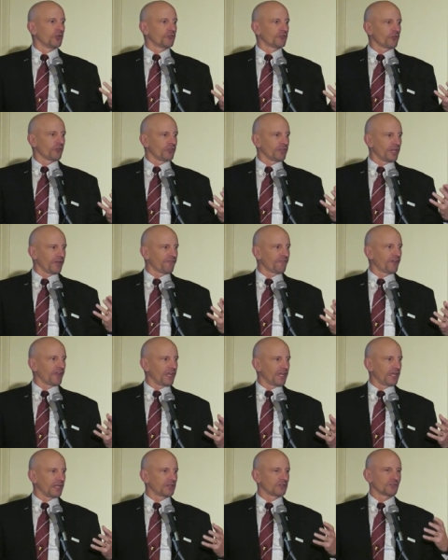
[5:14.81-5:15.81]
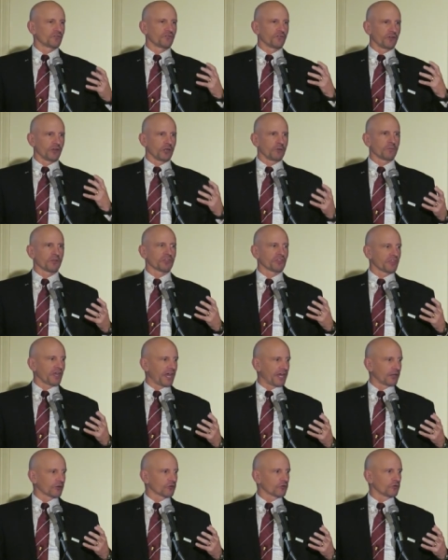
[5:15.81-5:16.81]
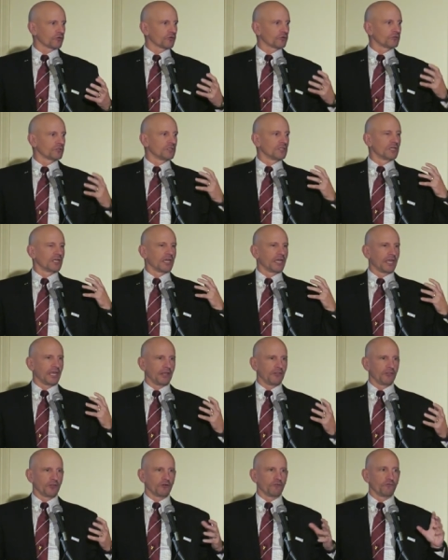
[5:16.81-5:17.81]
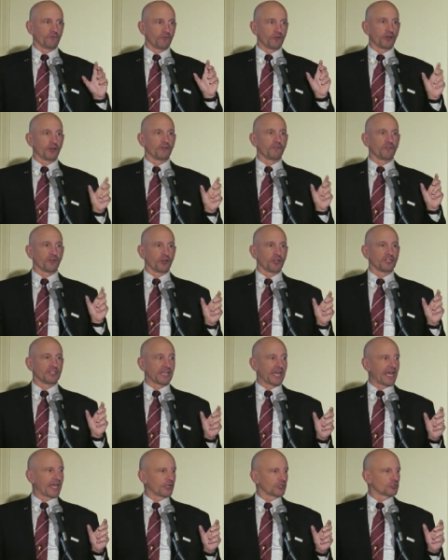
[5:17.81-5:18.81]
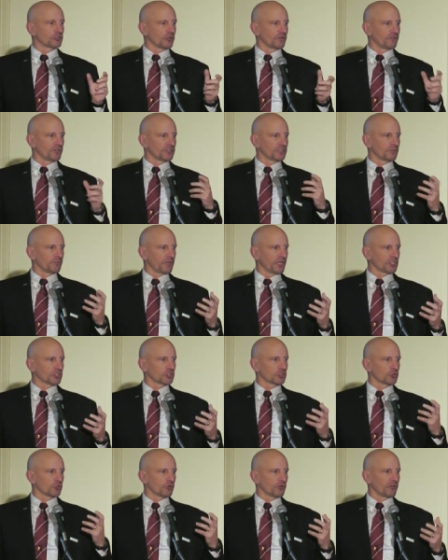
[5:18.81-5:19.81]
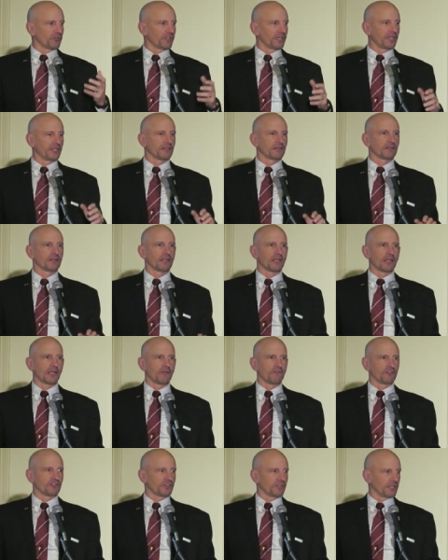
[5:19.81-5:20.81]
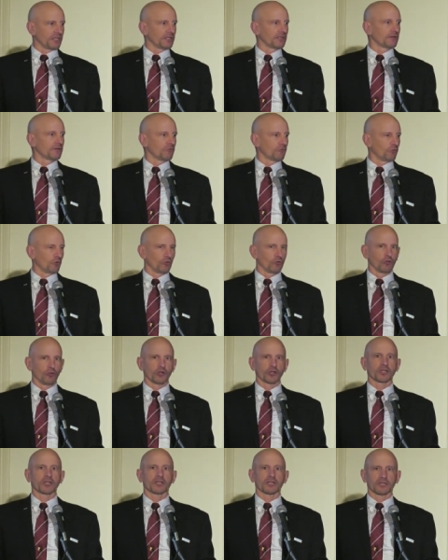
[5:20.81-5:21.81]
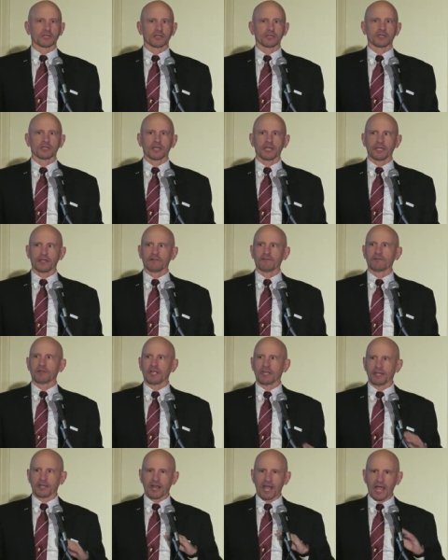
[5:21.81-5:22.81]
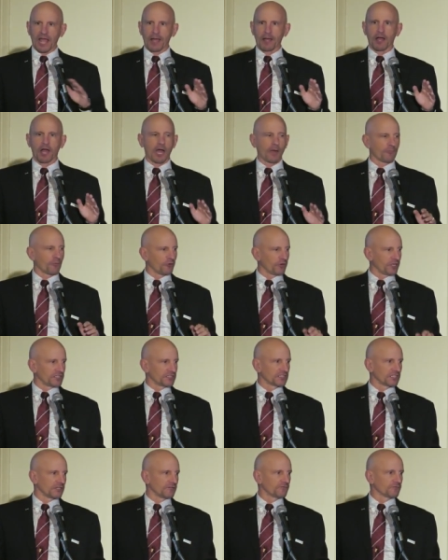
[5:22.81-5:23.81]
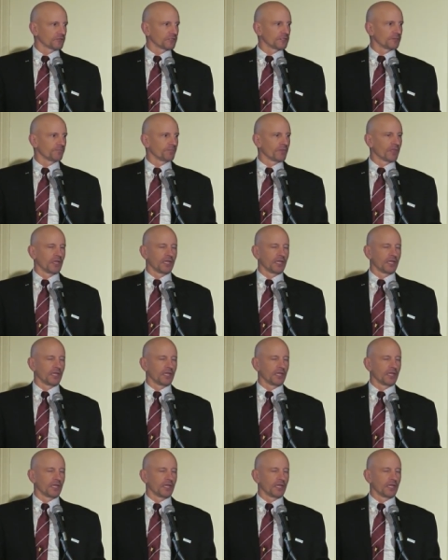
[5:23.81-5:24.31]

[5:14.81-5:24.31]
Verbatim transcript: So the F A A is very methodical, and they're very, very data-driven to make sure that everything will look and, and operate safely.